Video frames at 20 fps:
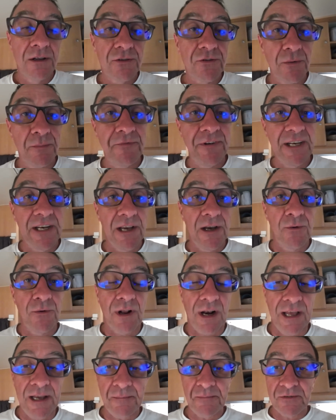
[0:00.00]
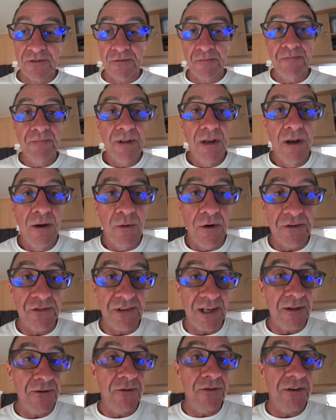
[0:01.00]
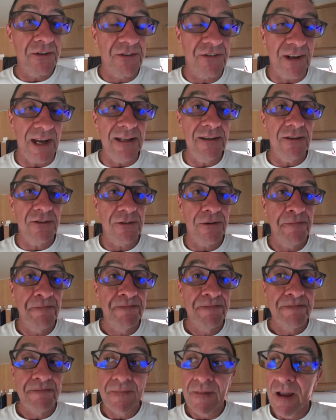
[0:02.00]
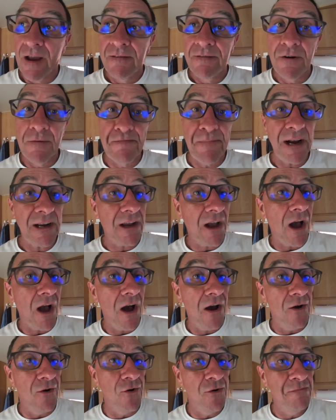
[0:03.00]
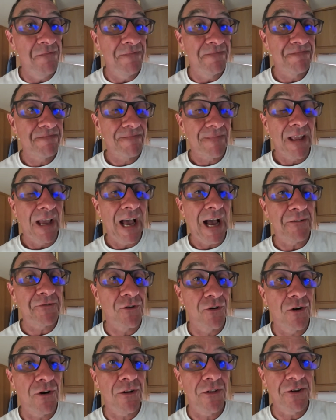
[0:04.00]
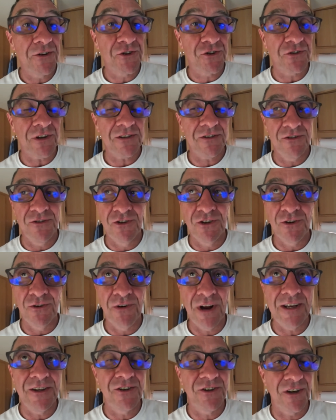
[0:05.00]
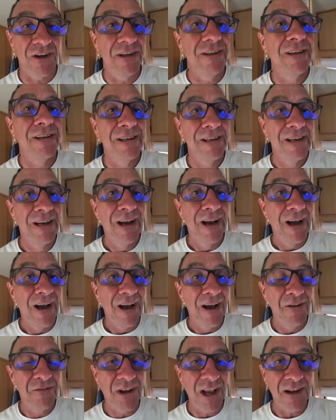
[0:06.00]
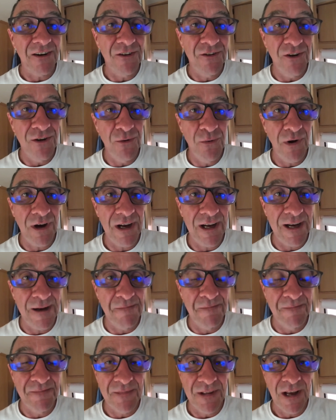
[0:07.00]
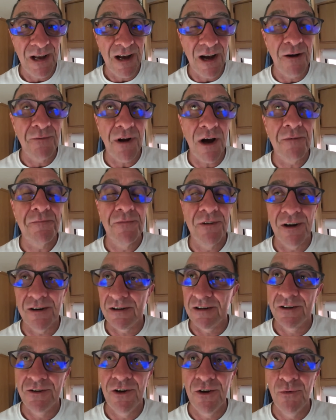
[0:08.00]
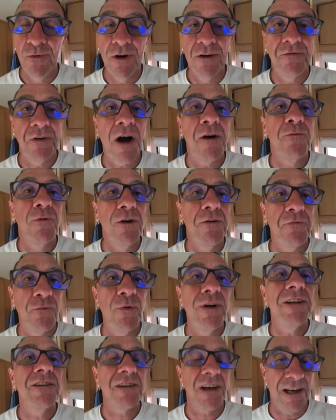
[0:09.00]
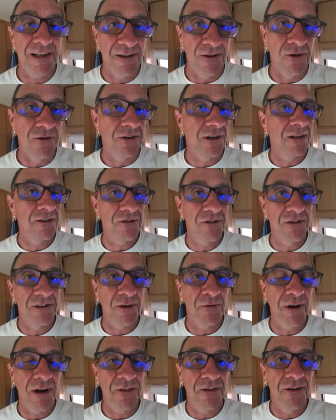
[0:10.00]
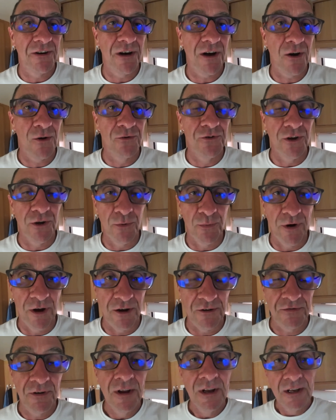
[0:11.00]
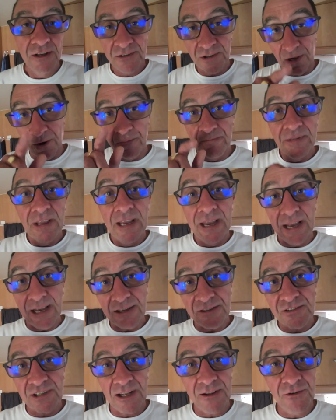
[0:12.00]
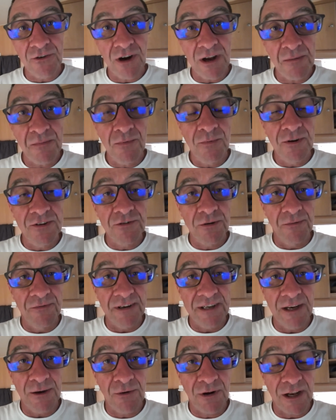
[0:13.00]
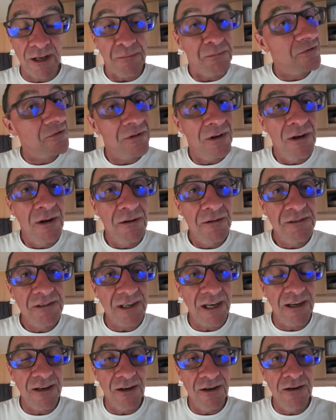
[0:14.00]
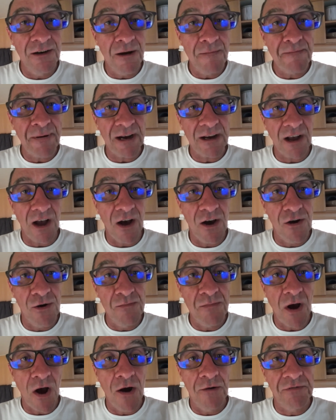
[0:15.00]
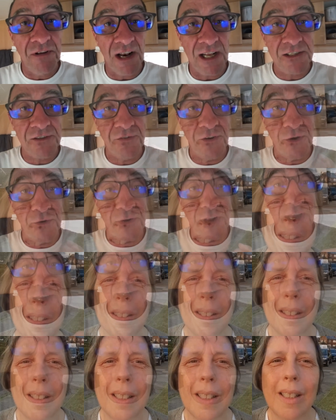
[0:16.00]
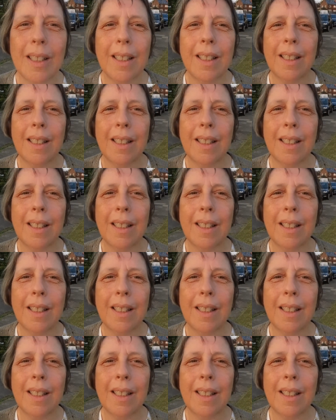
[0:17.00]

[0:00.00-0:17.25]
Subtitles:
some video clips what Sandra has sent from back at home after all the stress and duration of getting a new roof retiled, I should say, rather than a whole new roof. So here's Sandra with some video clips taken back at home over the last few days.